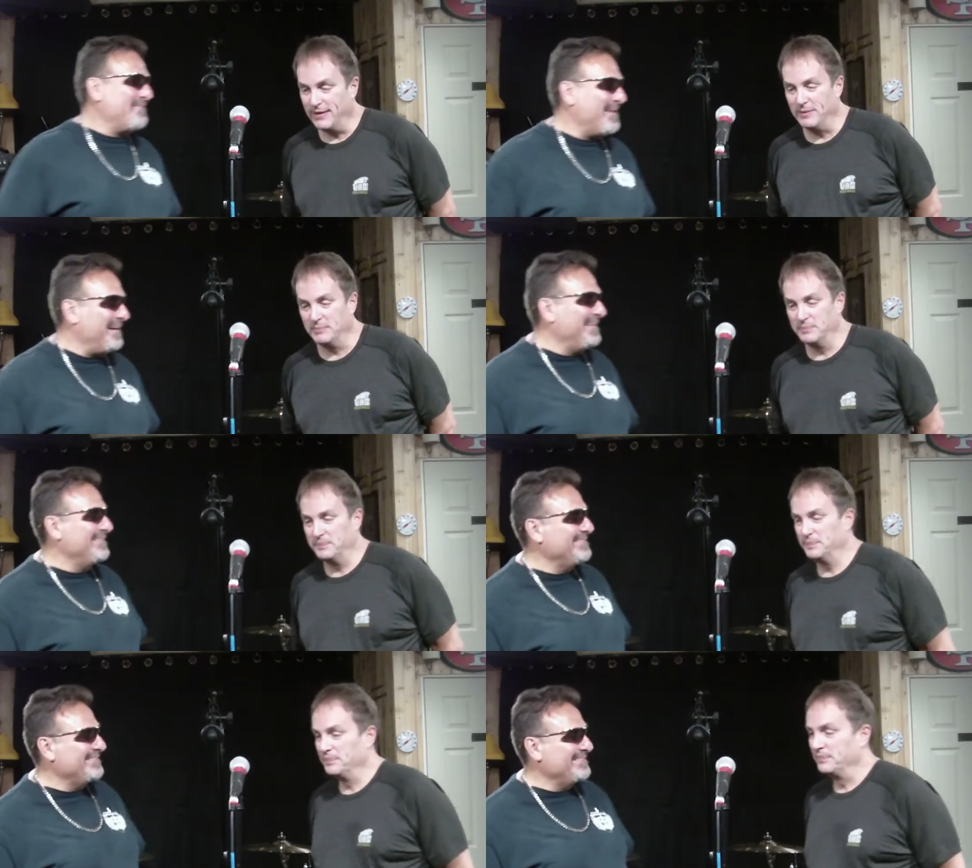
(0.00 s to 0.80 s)
Speaker 1: um, fun.
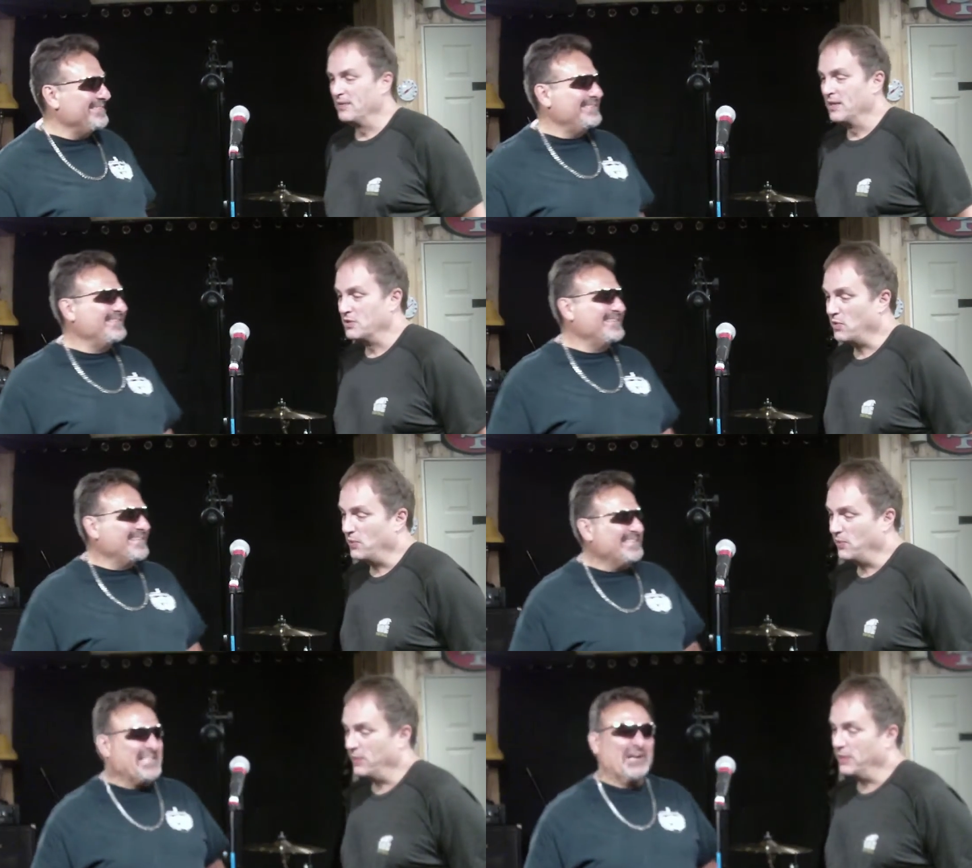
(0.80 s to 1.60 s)

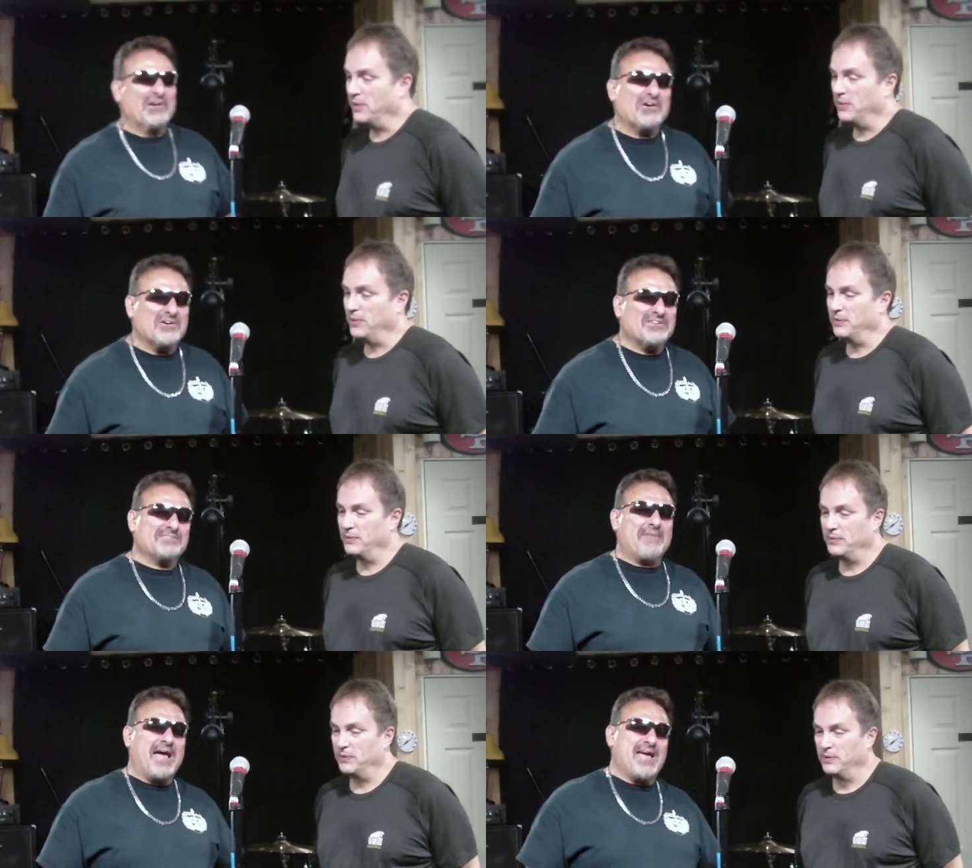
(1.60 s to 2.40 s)
so the girls, know,
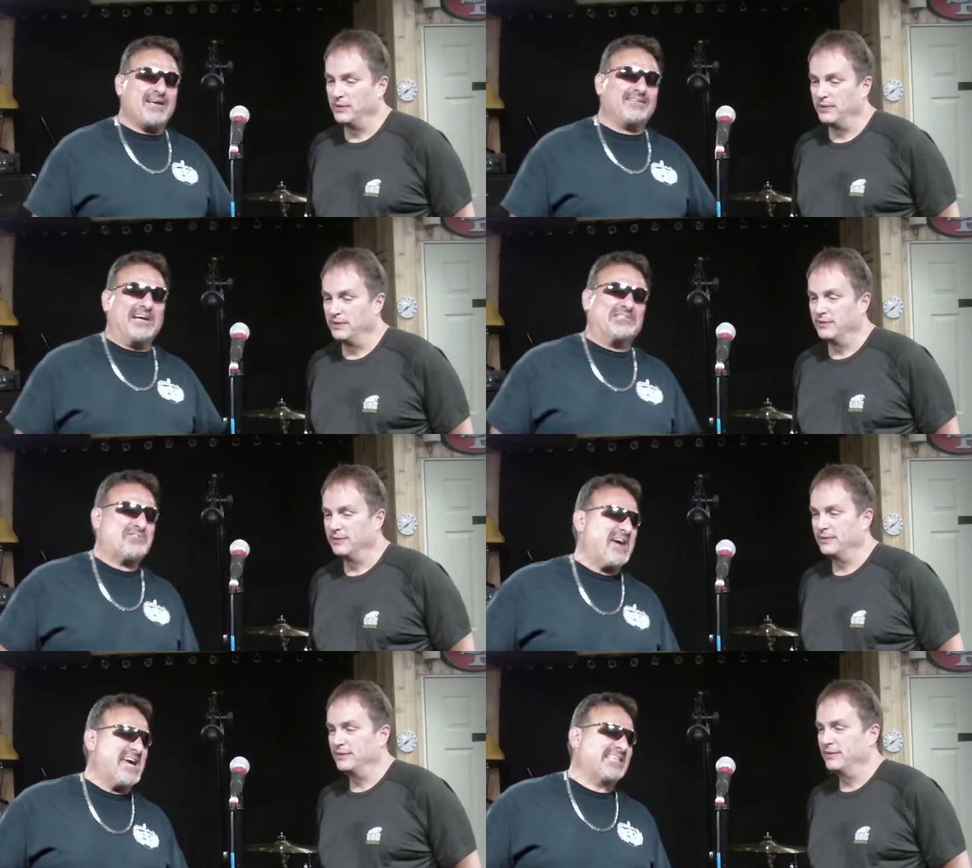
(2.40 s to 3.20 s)
man, the
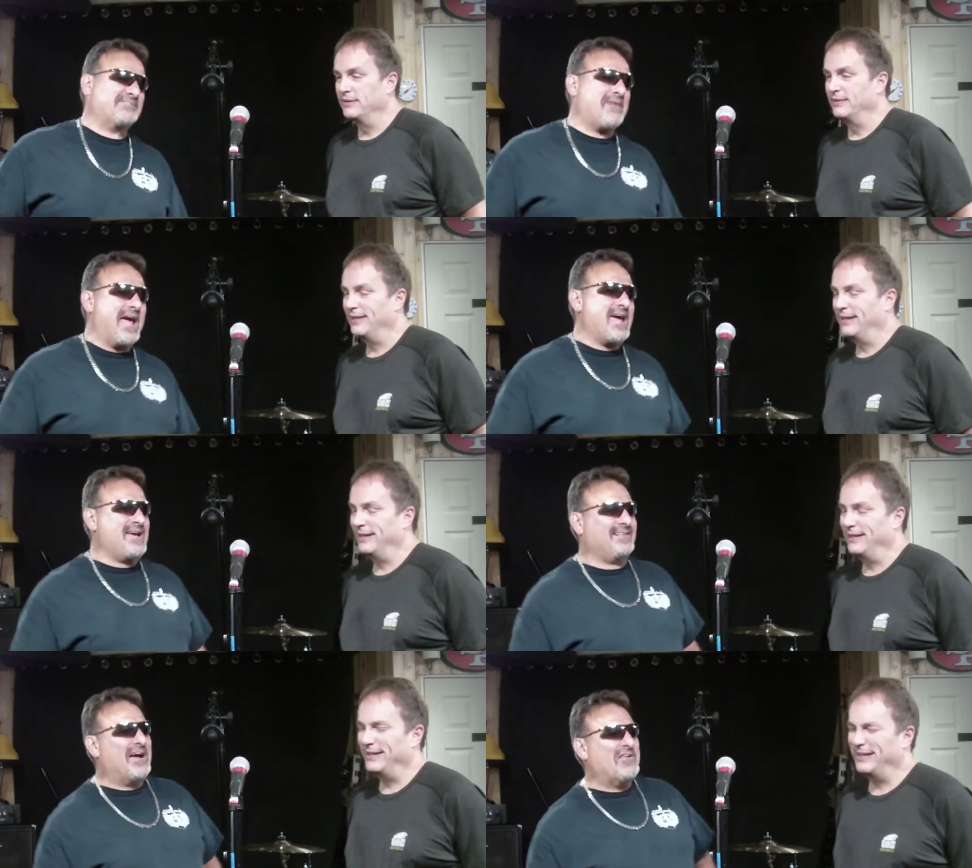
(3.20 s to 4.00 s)
drinks,
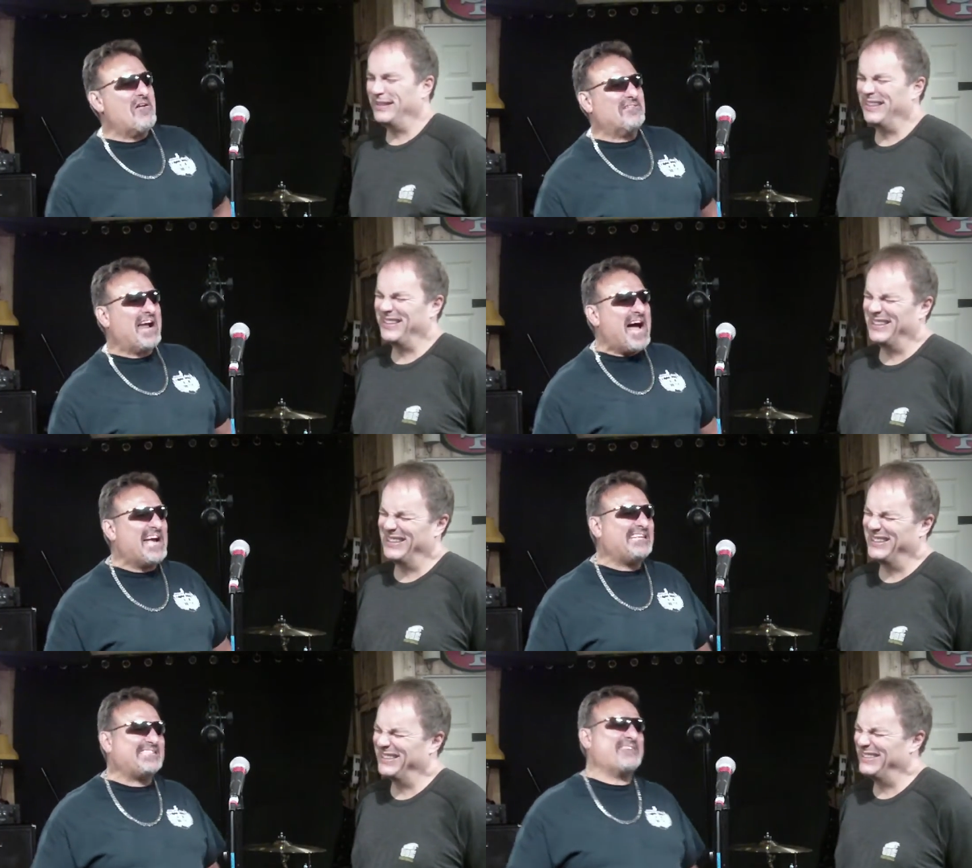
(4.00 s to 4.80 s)
man, the long mm.
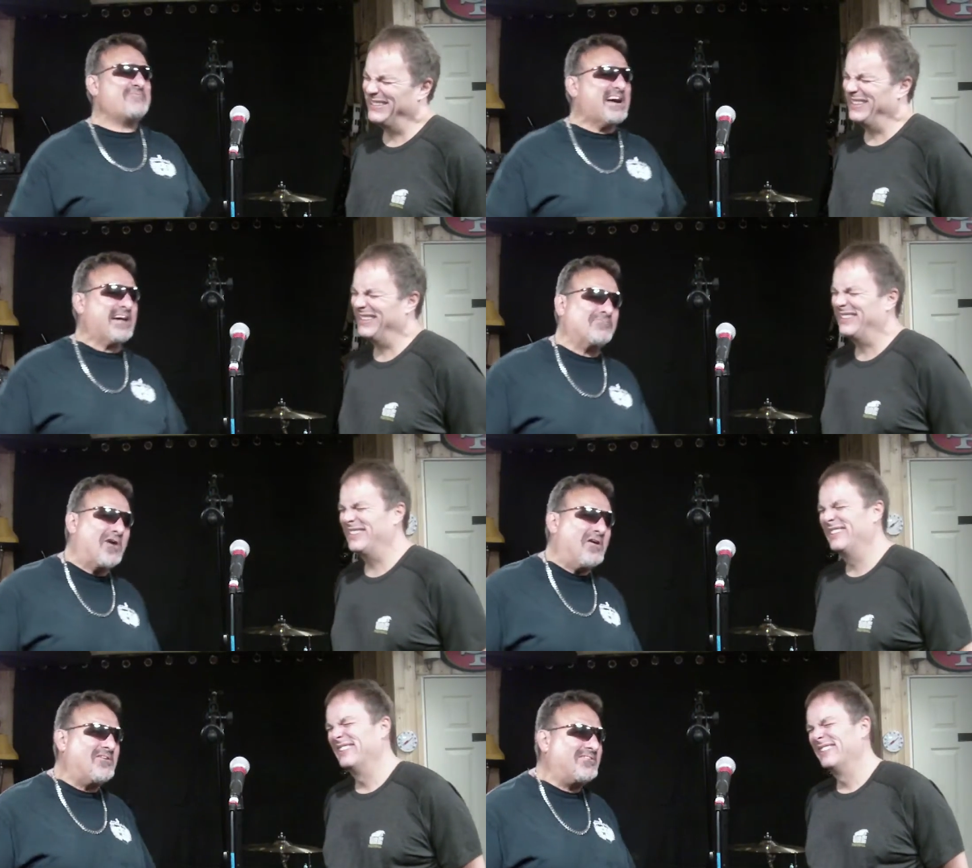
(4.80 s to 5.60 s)
nights, the rock and
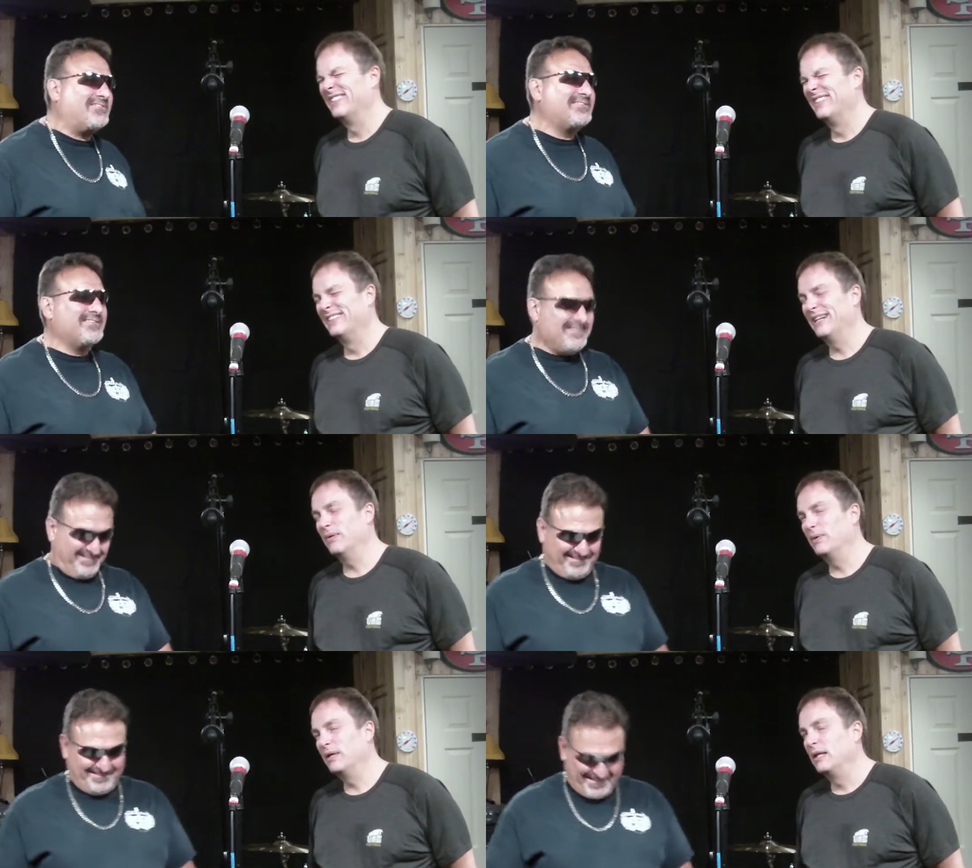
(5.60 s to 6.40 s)
roll.
Speaker 2: Now
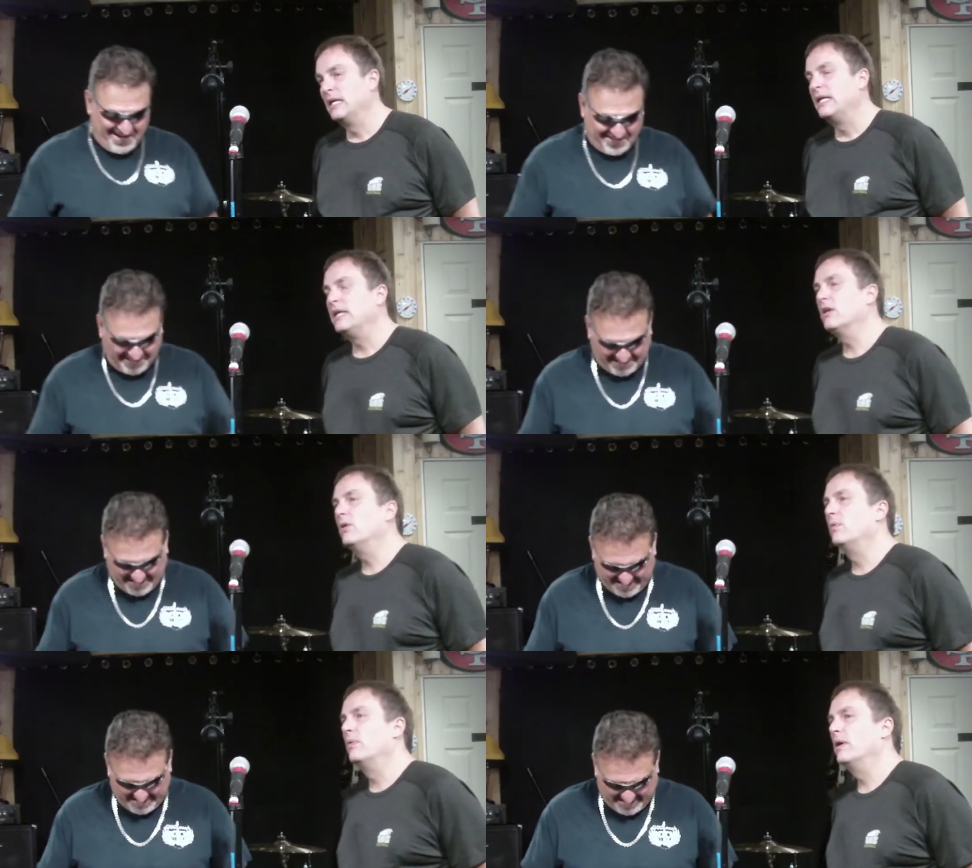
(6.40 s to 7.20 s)
we're no, you know
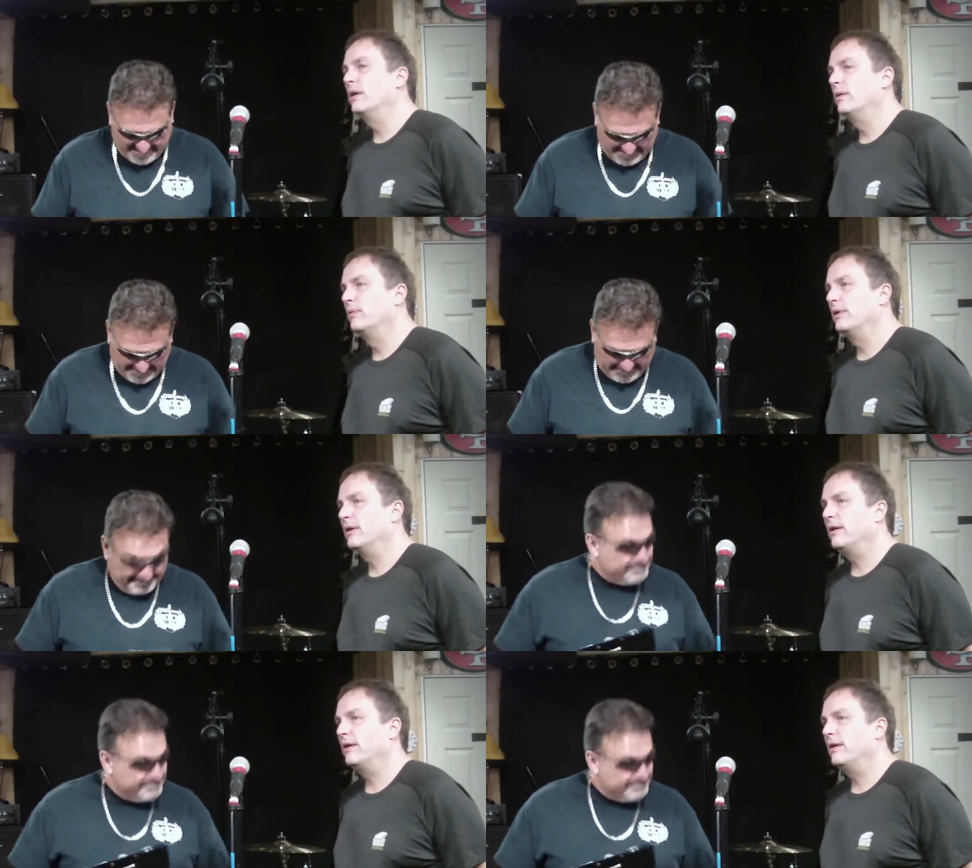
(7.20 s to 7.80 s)
kidding. we're we're